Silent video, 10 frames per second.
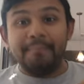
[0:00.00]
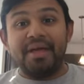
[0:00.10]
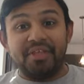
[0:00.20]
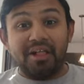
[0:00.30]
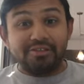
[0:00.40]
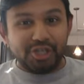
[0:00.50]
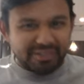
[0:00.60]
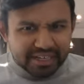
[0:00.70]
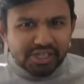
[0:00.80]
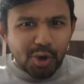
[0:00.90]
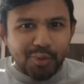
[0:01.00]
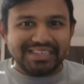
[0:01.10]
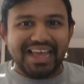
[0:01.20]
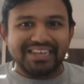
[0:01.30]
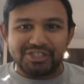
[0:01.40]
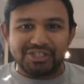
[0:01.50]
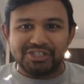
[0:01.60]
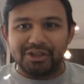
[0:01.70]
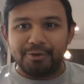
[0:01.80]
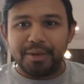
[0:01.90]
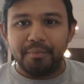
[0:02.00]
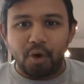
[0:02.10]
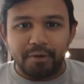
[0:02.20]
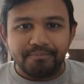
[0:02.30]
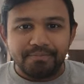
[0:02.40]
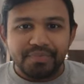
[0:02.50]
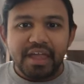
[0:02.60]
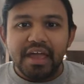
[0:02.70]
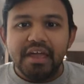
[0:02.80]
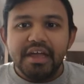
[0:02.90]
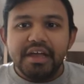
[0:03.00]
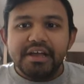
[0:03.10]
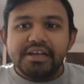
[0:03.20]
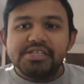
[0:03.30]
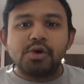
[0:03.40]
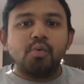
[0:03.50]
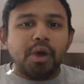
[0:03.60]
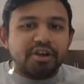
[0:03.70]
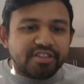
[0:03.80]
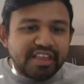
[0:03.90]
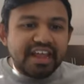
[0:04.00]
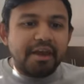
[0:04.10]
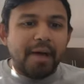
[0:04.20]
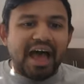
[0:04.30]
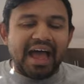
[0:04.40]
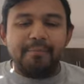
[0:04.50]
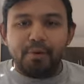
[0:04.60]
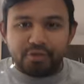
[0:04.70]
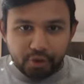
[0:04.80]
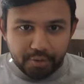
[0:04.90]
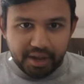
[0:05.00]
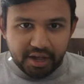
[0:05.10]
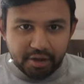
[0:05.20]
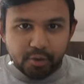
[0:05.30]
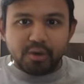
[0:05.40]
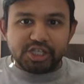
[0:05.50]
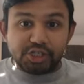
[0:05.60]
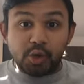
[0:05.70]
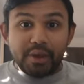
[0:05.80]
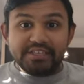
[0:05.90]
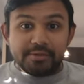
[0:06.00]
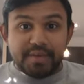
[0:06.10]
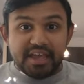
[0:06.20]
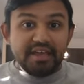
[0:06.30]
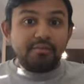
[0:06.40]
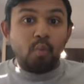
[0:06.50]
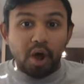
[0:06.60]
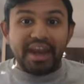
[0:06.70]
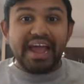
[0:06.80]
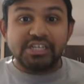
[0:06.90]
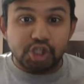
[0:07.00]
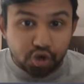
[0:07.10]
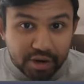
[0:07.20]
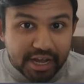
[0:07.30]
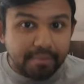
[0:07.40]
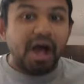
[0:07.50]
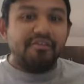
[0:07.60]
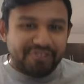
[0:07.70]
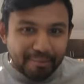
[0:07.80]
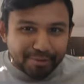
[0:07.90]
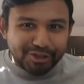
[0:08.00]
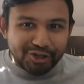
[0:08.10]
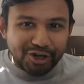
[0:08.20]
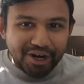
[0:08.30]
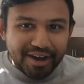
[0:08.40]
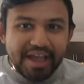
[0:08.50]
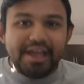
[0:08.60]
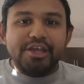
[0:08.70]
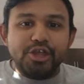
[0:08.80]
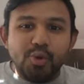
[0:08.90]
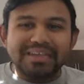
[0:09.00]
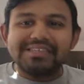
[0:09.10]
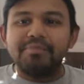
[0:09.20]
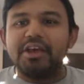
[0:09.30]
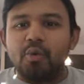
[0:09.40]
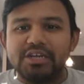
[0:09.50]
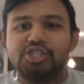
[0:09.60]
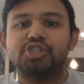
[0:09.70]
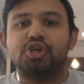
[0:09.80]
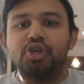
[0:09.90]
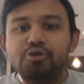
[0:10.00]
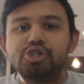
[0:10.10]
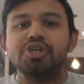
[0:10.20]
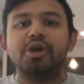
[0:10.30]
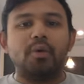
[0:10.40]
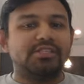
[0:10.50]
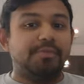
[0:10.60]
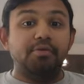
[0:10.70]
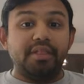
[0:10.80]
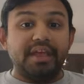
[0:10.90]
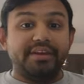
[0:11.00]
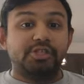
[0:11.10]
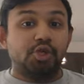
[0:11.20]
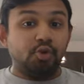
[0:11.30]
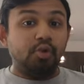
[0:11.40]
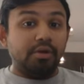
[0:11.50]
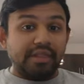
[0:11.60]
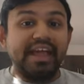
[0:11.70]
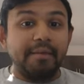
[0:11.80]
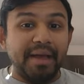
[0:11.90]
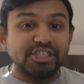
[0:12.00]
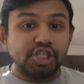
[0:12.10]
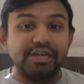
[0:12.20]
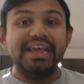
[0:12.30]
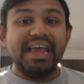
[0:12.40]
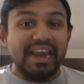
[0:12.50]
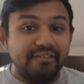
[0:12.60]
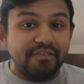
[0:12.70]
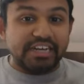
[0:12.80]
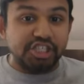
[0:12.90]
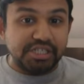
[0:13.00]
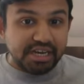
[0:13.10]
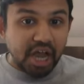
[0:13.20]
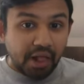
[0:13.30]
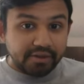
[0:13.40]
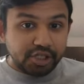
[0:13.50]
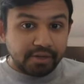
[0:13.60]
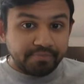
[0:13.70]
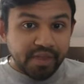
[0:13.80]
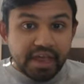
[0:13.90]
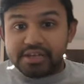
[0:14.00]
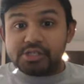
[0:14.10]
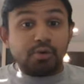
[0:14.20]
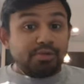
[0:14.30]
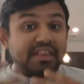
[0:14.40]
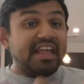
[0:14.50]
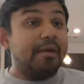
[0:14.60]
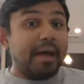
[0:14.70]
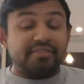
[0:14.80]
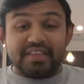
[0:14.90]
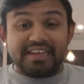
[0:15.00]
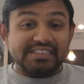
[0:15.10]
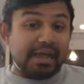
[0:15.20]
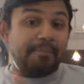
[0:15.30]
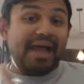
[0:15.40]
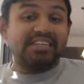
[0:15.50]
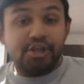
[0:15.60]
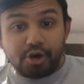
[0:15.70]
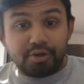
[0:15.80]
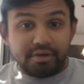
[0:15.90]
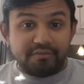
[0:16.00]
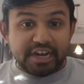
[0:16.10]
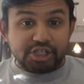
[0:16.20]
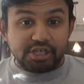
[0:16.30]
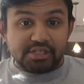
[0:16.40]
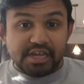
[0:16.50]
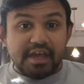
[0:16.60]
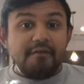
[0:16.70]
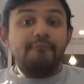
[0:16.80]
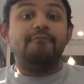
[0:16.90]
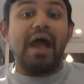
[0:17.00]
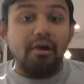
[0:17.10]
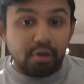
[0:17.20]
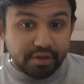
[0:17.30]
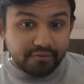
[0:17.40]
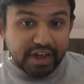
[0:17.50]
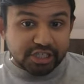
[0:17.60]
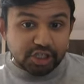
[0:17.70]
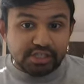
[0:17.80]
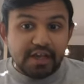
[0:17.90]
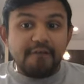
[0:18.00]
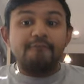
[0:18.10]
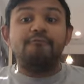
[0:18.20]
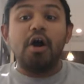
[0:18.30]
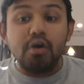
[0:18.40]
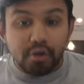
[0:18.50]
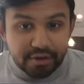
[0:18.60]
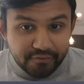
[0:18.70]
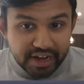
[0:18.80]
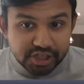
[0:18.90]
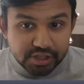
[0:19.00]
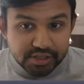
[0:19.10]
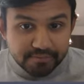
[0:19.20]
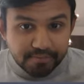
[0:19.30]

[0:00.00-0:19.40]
pathology. And let's go into that just a little bit more. So when you're thinking about hyperthermia, which is going to be one extreme of temperature, U S M L E questions are usually going to be related to, like I mentioned, an infectious etiology. So think about things like bacterial infections, viral infections, fungal infections.